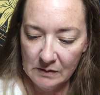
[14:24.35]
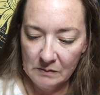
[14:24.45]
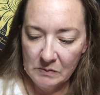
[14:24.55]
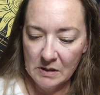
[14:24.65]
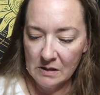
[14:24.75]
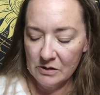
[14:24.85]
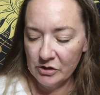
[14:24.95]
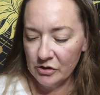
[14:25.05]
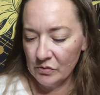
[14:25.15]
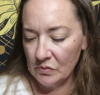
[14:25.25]
I'm not
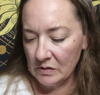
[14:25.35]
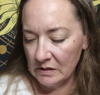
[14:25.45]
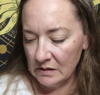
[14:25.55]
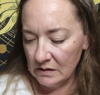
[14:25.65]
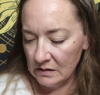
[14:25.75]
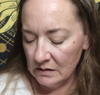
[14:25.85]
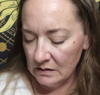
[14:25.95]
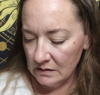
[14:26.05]
sure